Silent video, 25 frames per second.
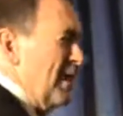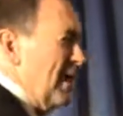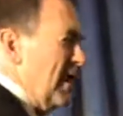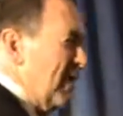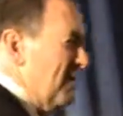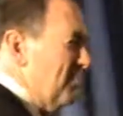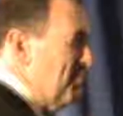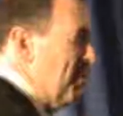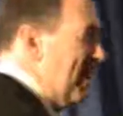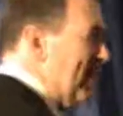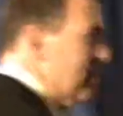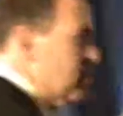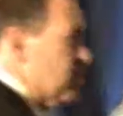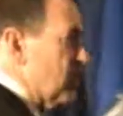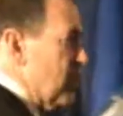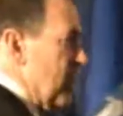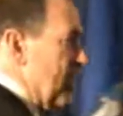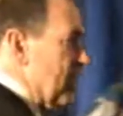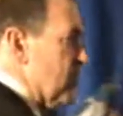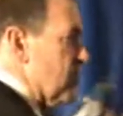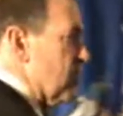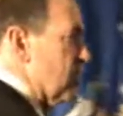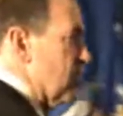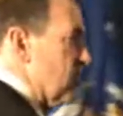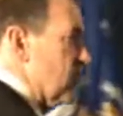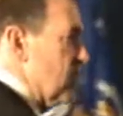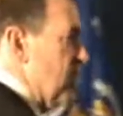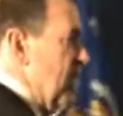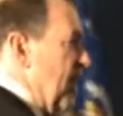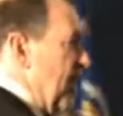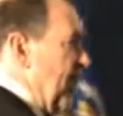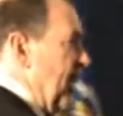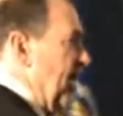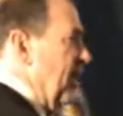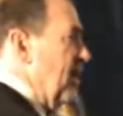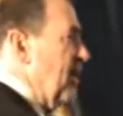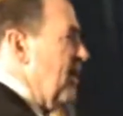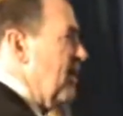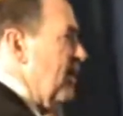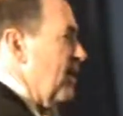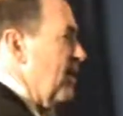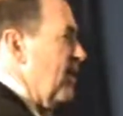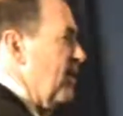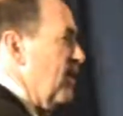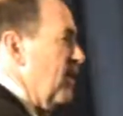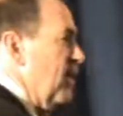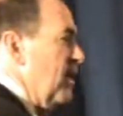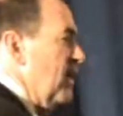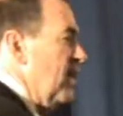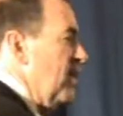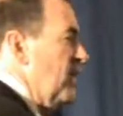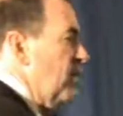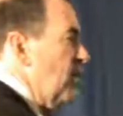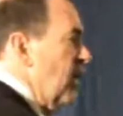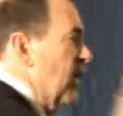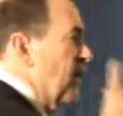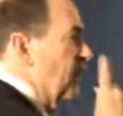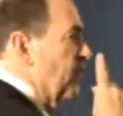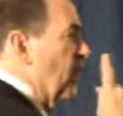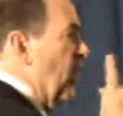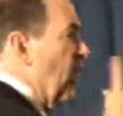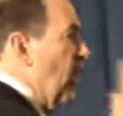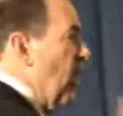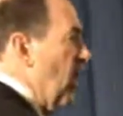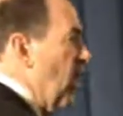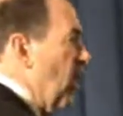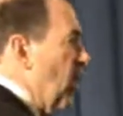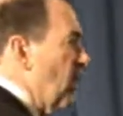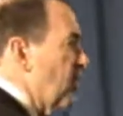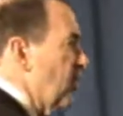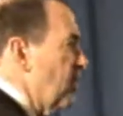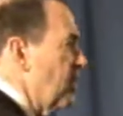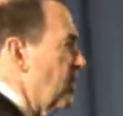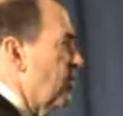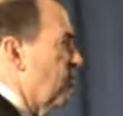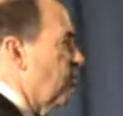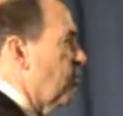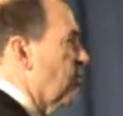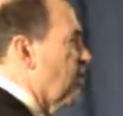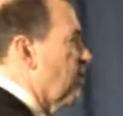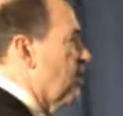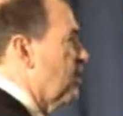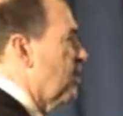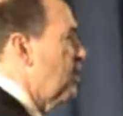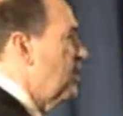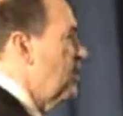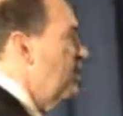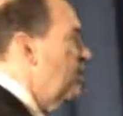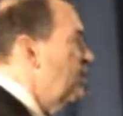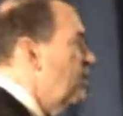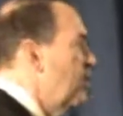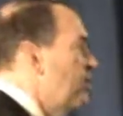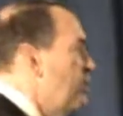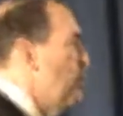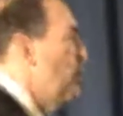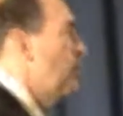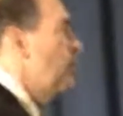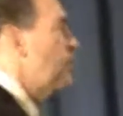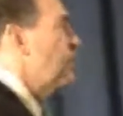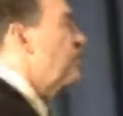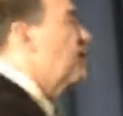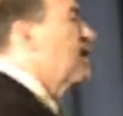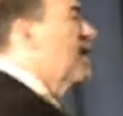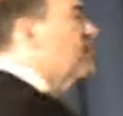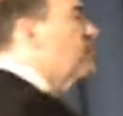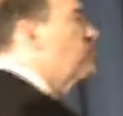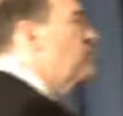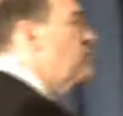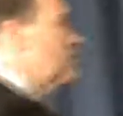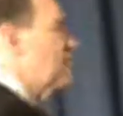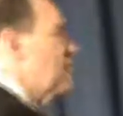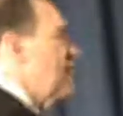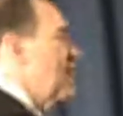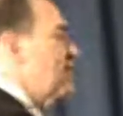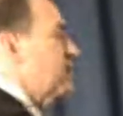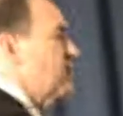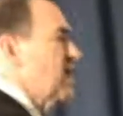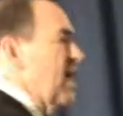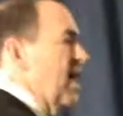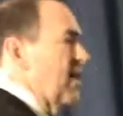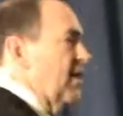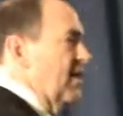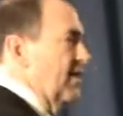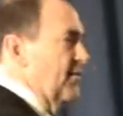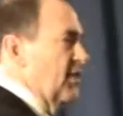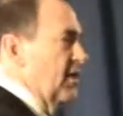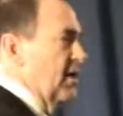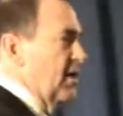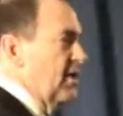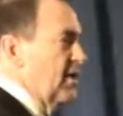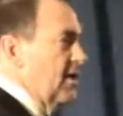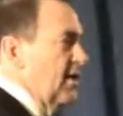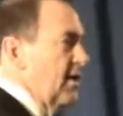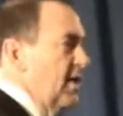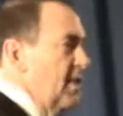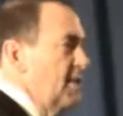me it makes sense to say, the harder you work, the more the government takes out of you.